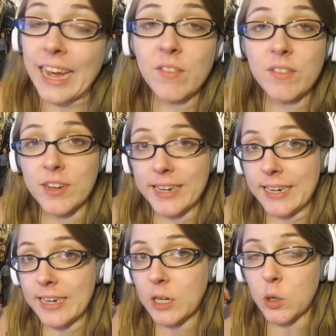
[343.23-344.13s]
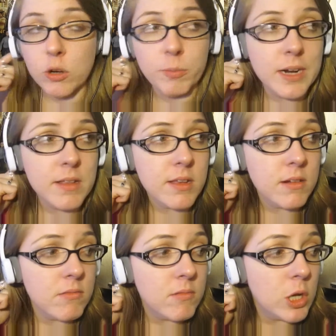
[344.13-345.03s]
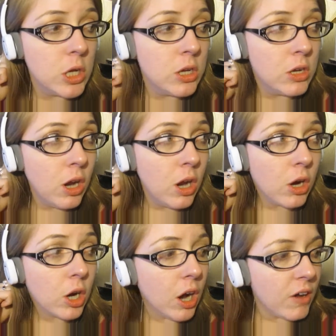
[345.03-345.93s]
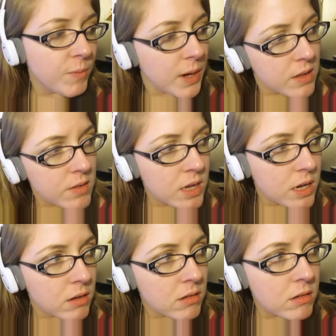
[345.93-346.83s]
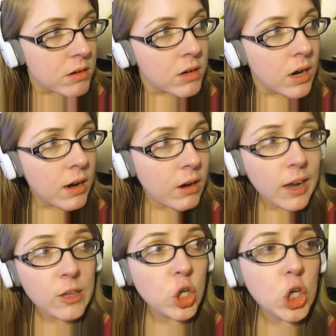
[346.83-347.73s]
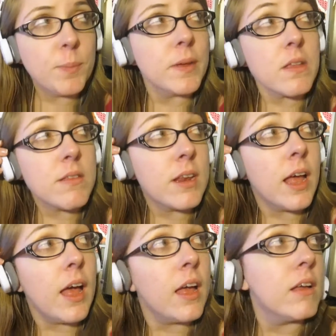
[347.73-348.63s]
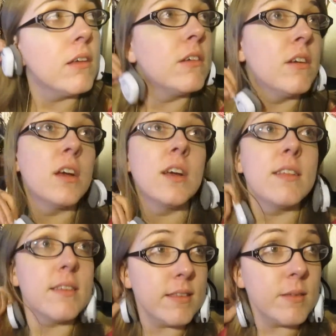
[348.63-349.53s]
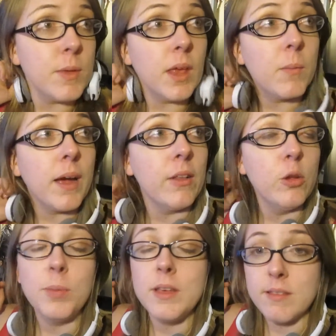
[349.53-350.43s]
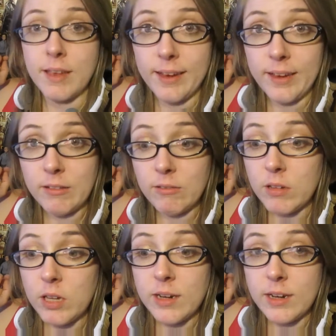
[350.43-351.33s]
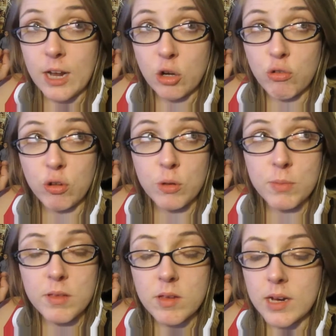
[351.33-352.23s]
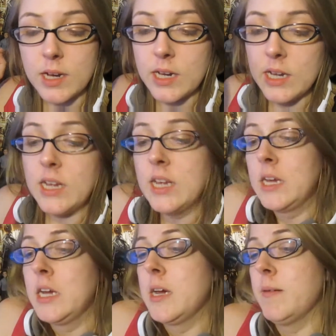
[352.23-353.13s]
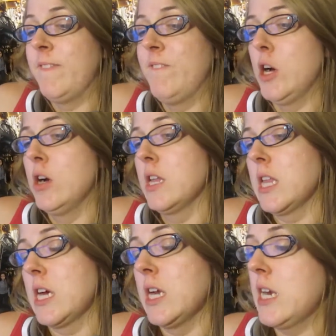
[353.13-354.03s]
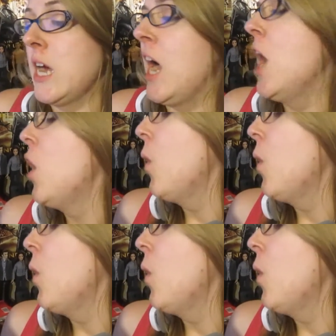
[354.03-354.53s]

I have not had any cold medicine or cough medicine or allergy pills today. This is me in my loopy state, natural loopy state. My phone's gonna die.